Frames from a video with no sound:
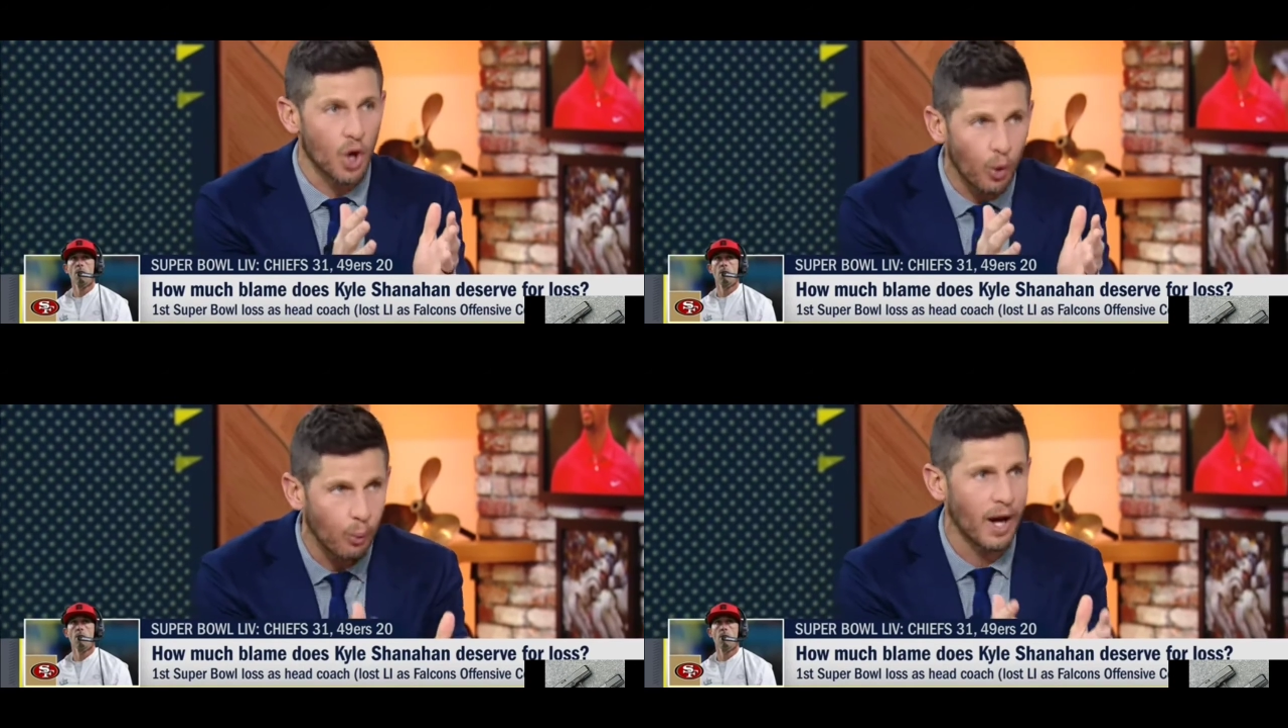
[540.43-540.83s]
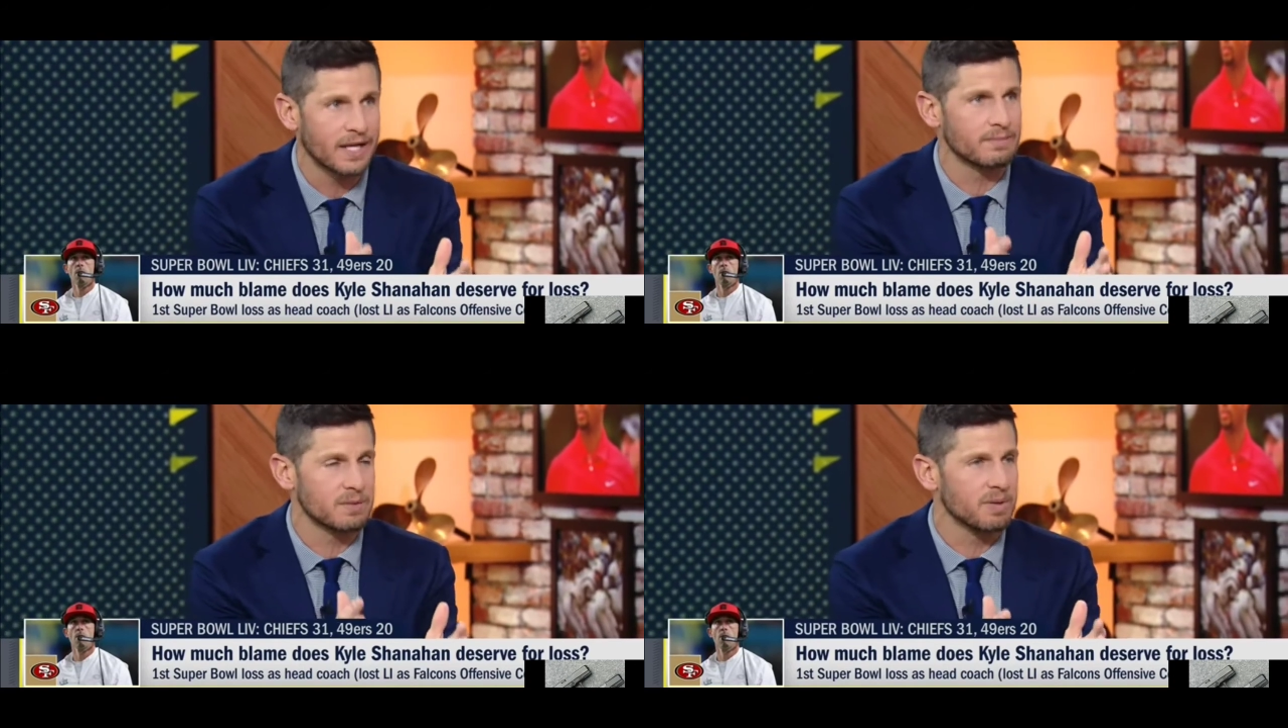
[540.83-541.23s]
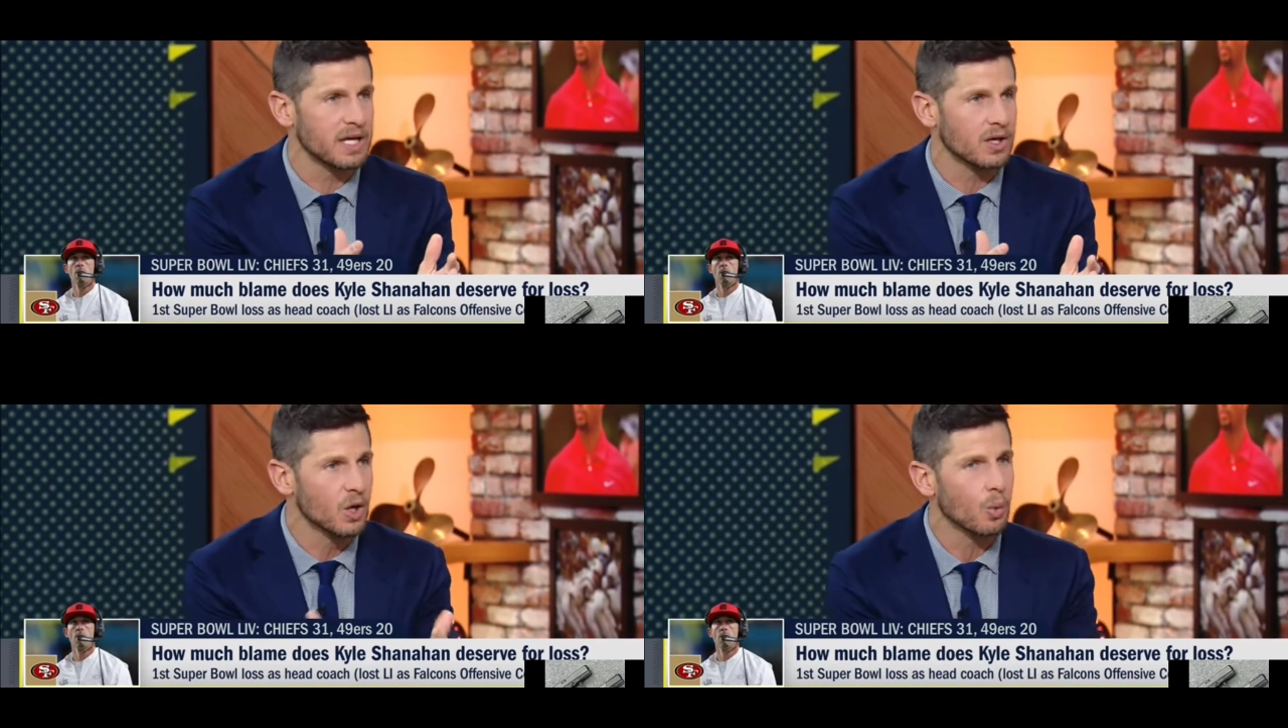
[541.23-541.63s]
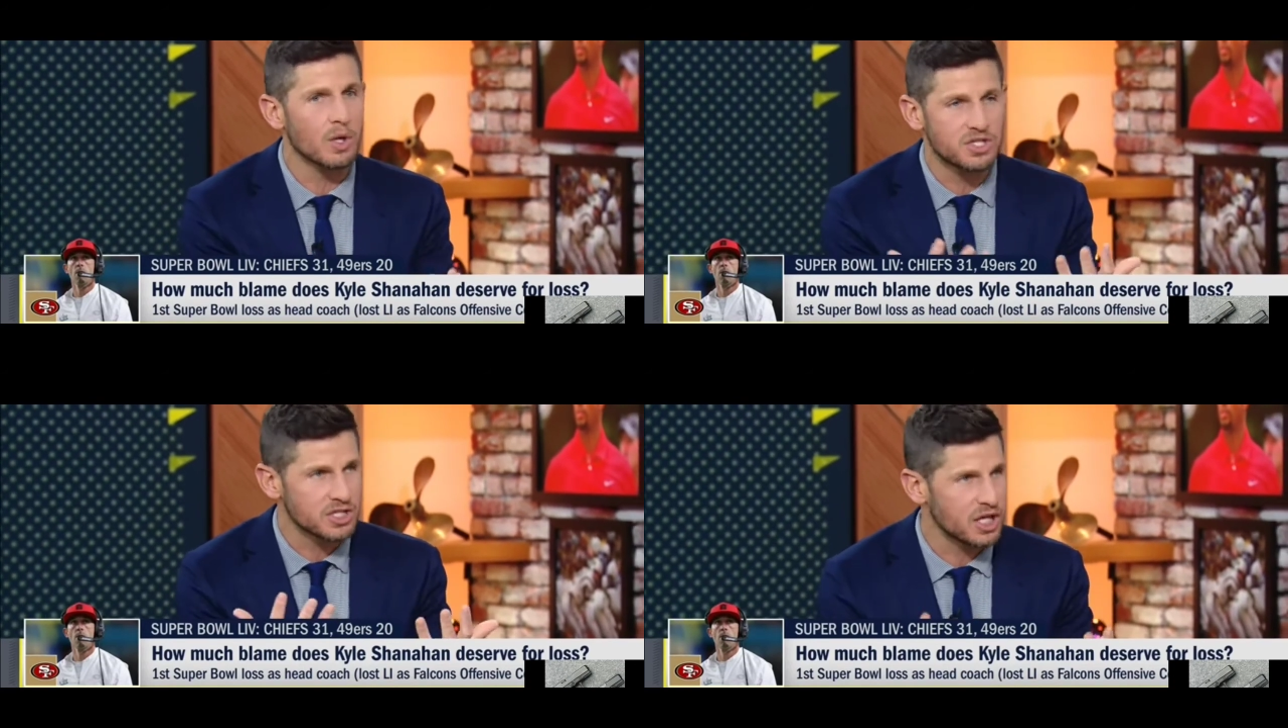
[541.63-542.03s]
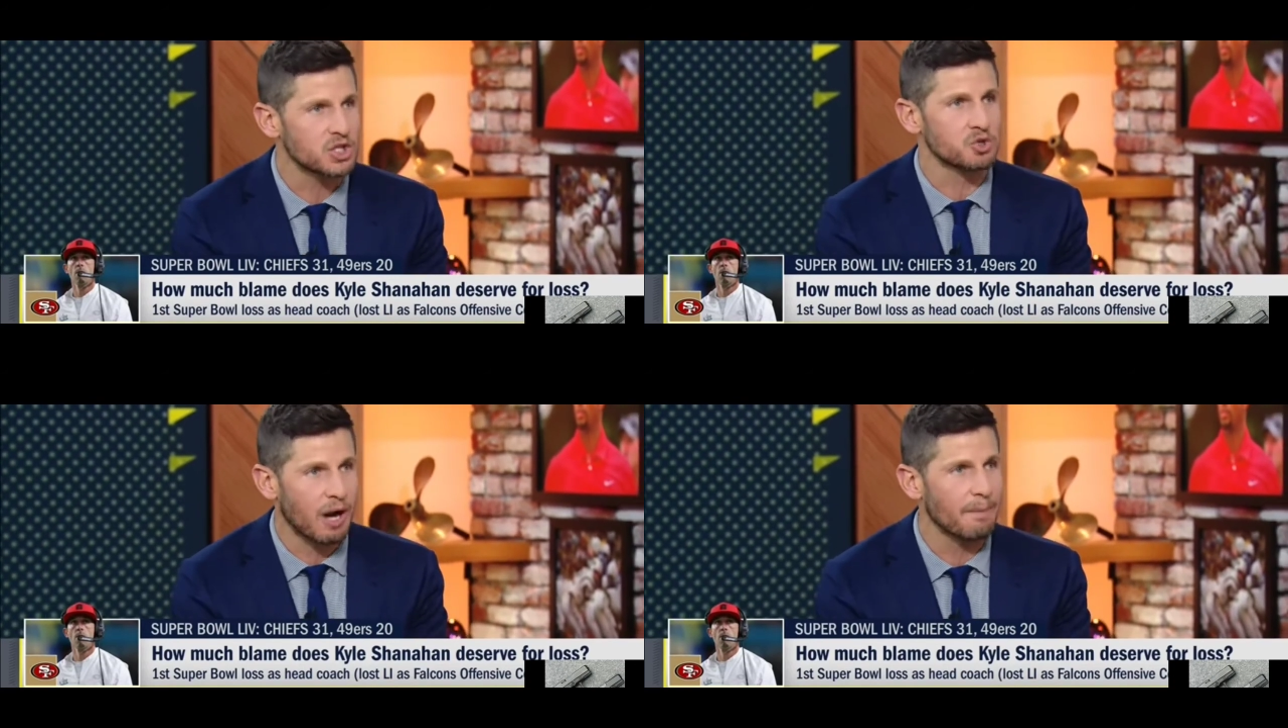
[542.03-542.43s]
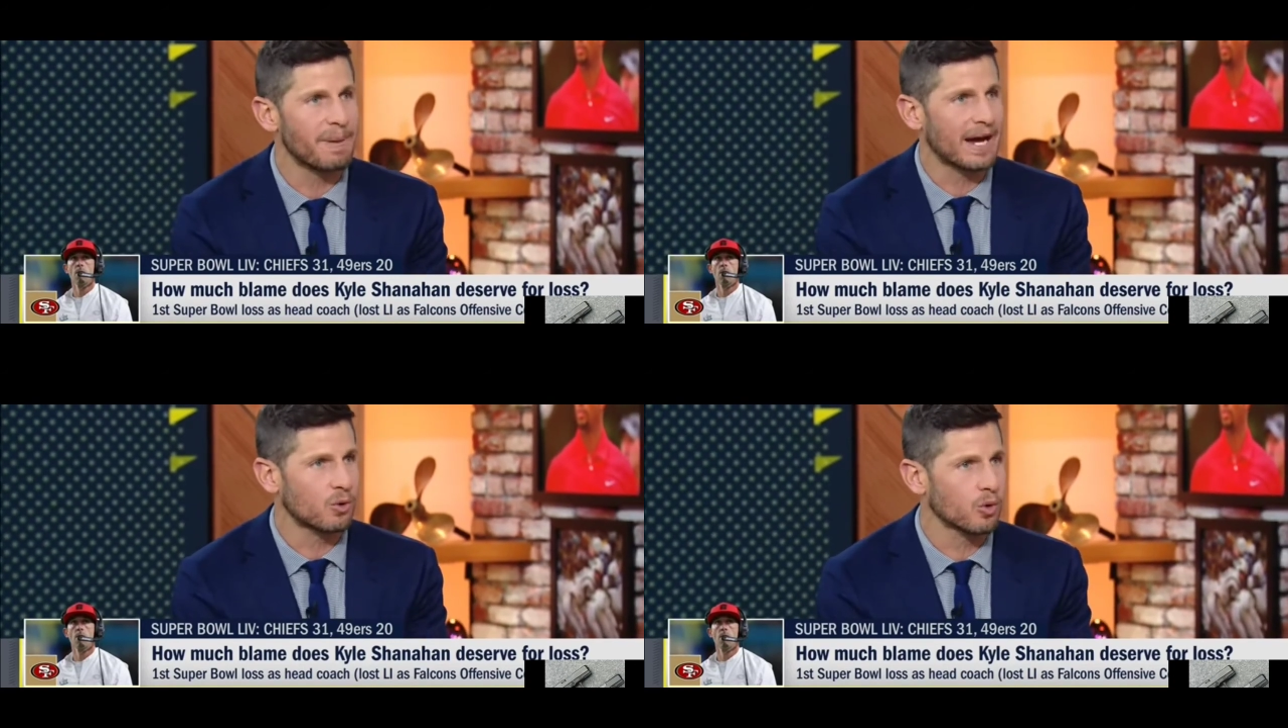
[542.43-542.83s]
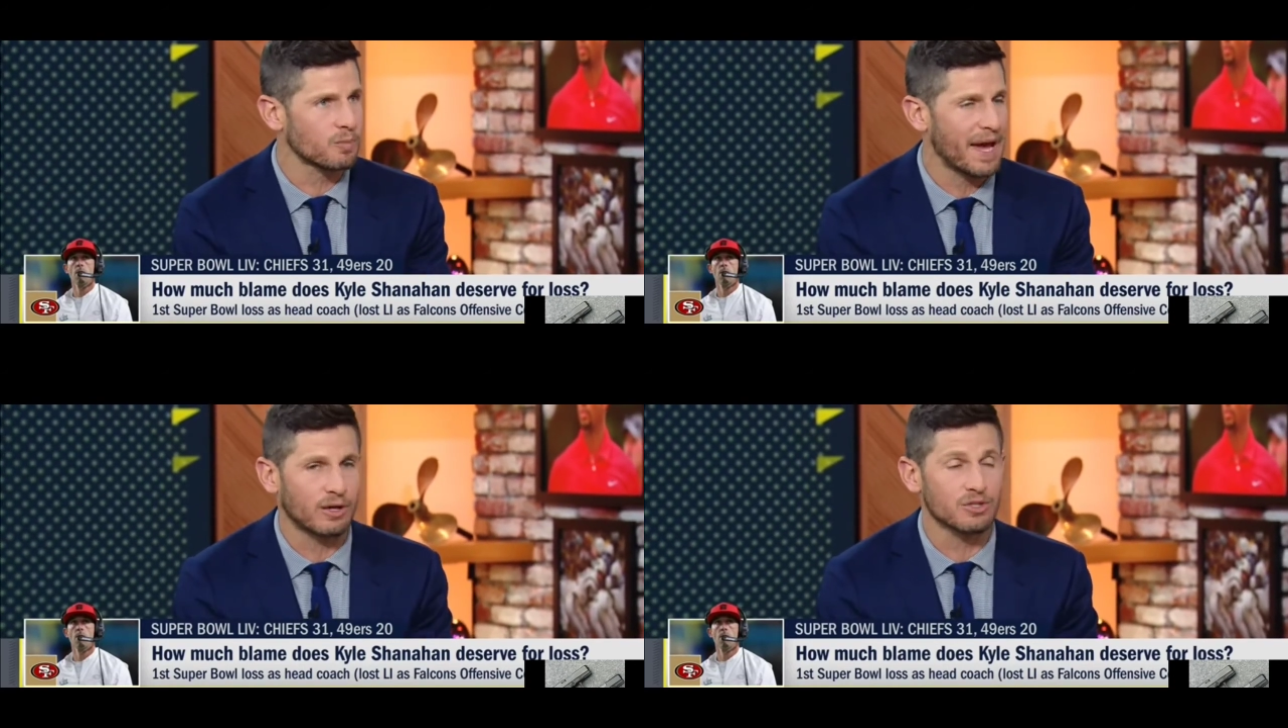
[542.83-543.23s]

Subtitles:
don't want him to be, which is a drop back quarterback.